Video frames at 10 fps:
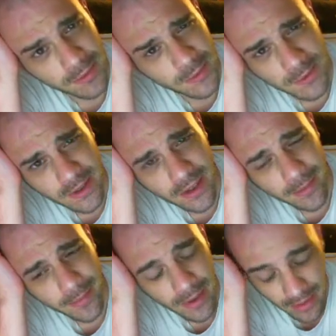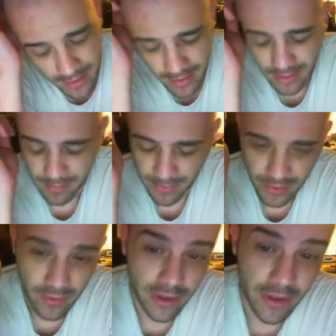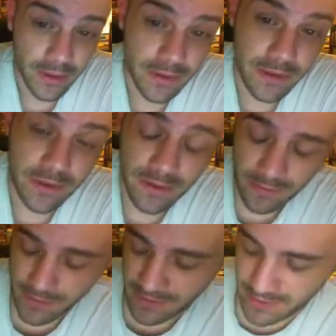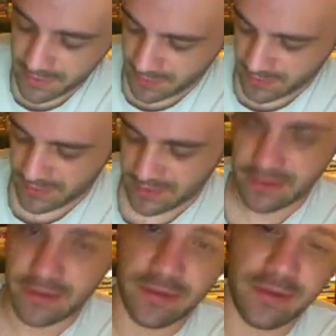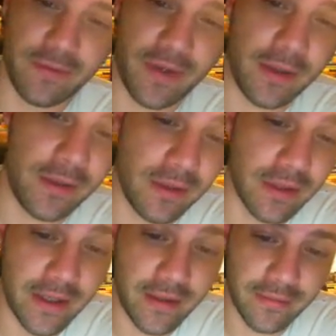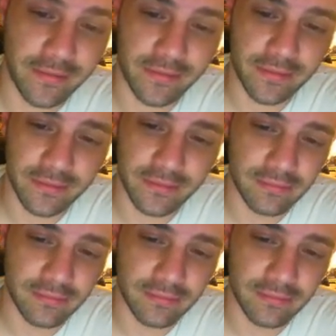It's in the game. But Nudity on Nintendo exists. You can find it. You can laugh.